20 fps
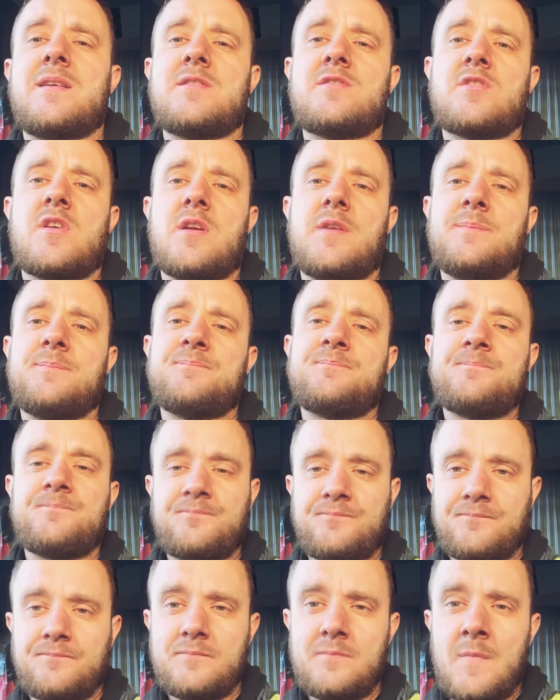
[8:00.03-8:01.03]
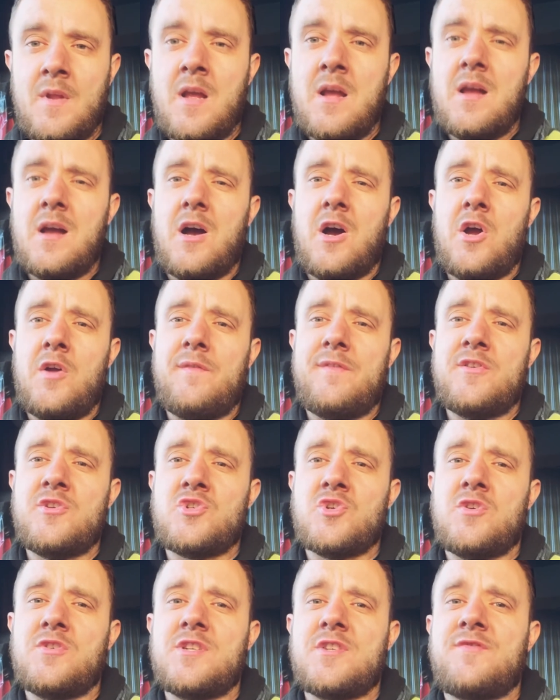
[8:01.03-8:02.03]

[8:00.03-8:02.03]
So I hope you enjoyed